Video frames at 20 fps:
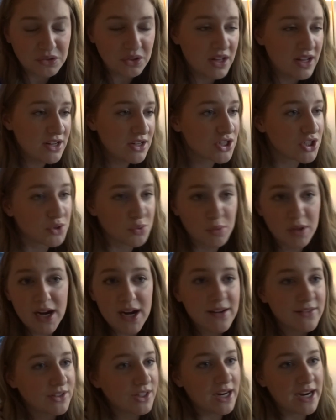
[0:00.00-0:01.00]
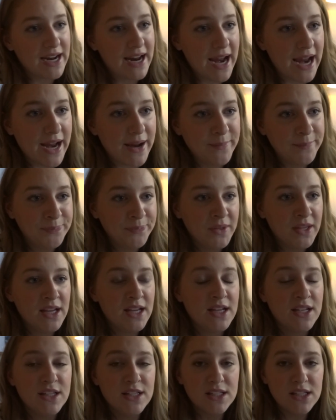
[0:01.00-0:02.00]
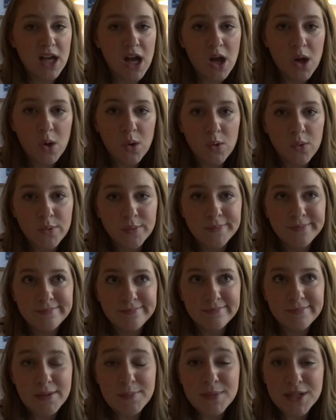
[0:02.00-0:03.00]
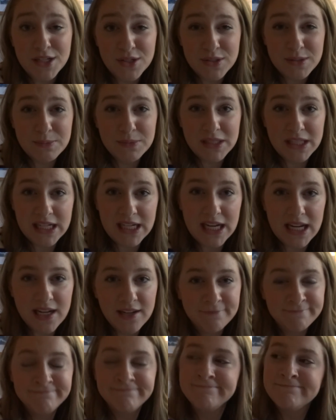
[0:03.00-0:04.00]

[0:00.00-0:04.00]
or lunch or whatever I ate. So I'm gonna do some cleaning.